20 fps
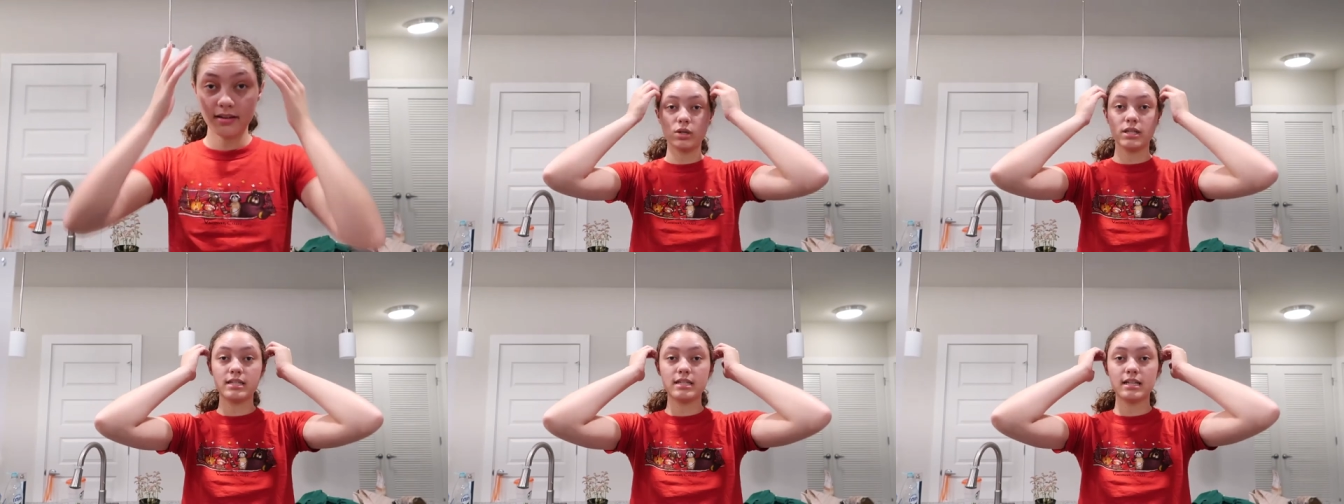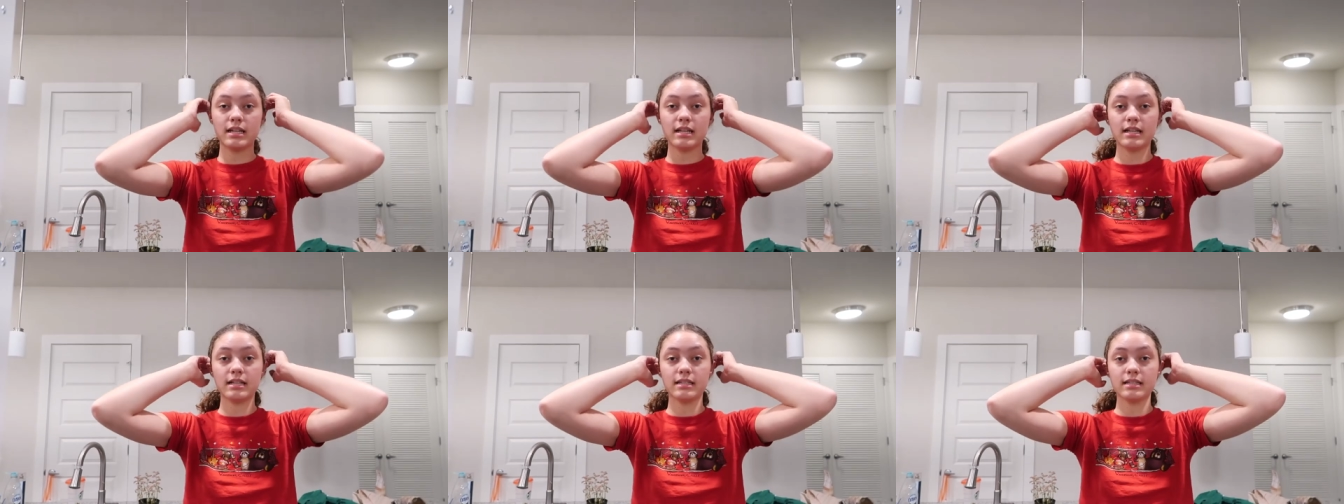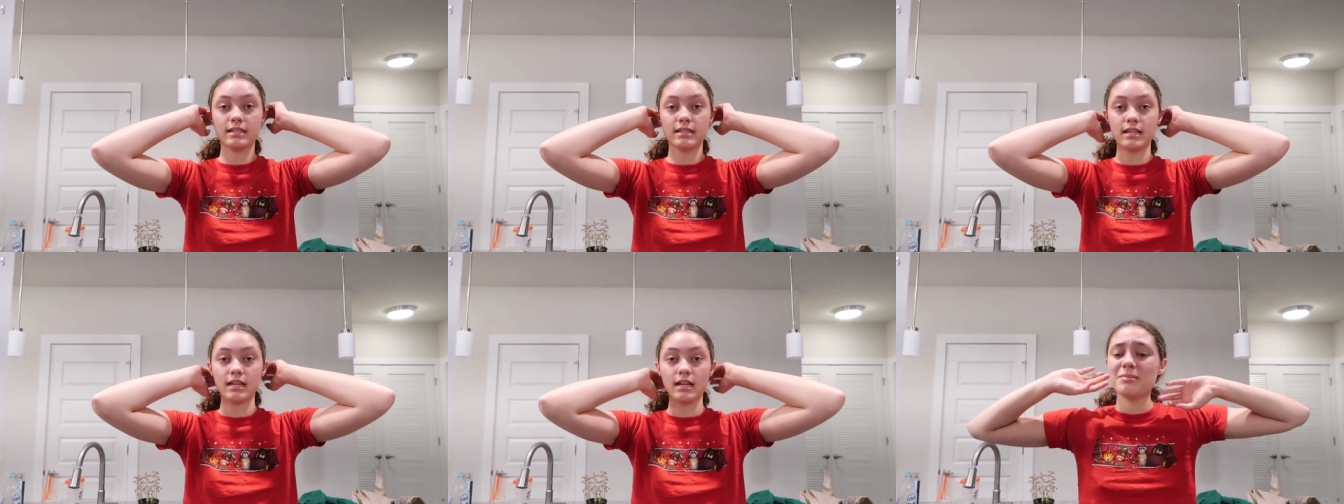We did
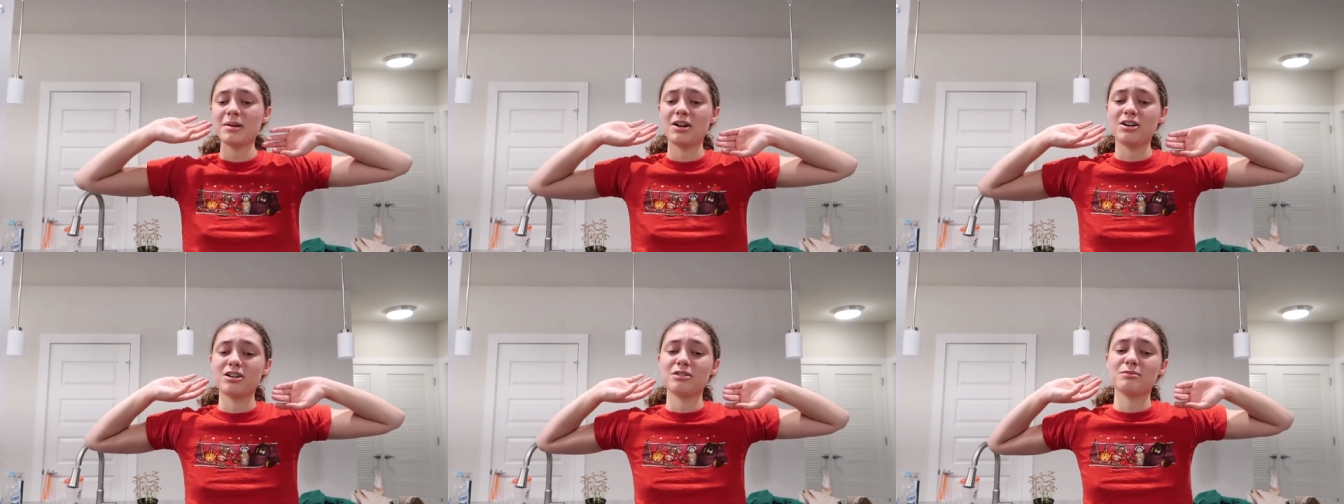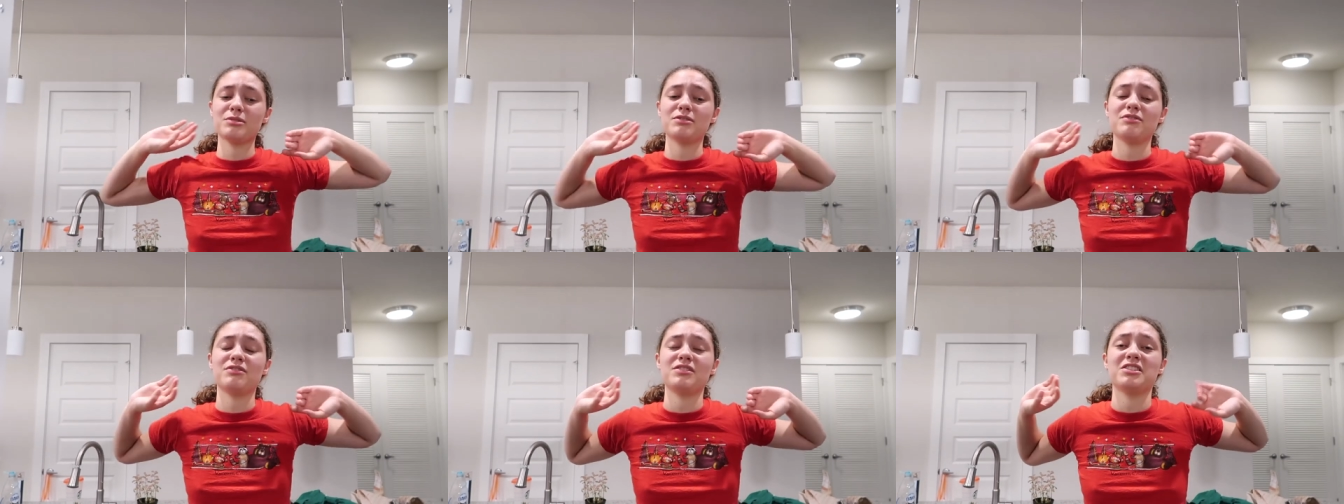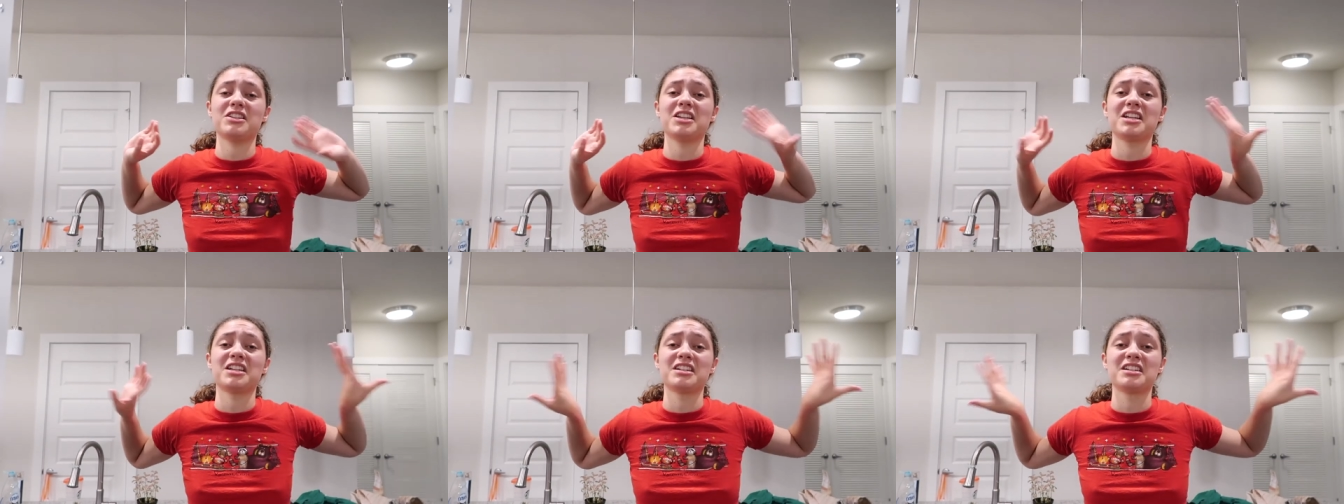it. My arms
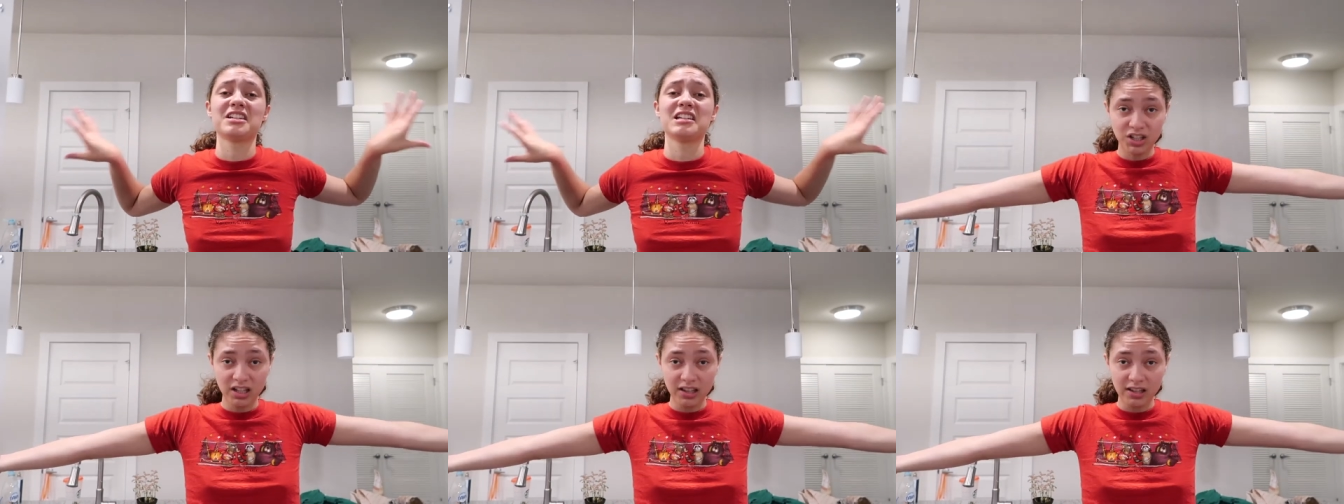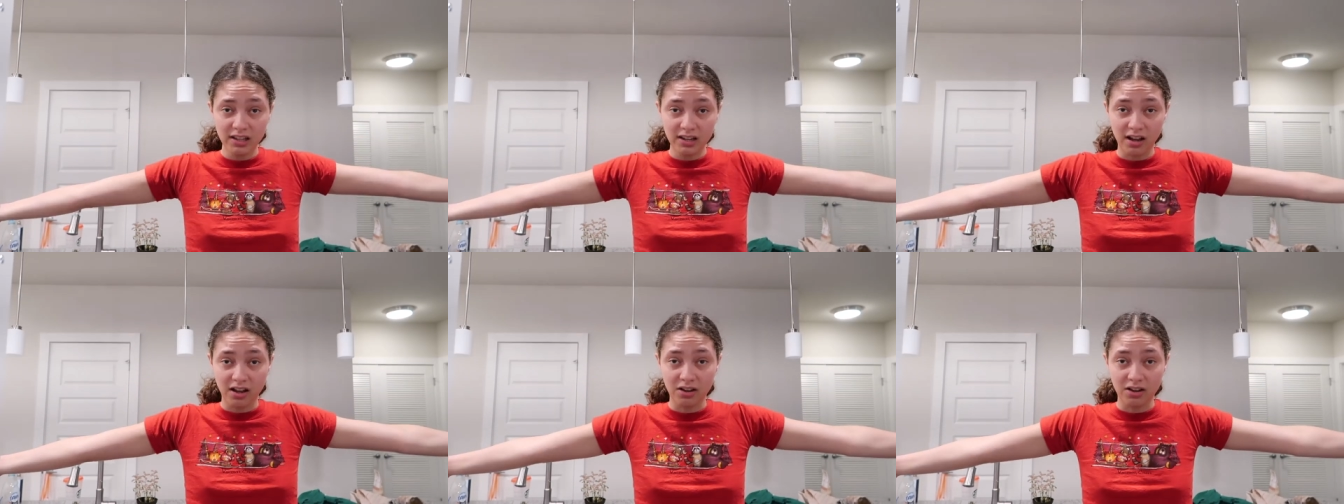feel like jelly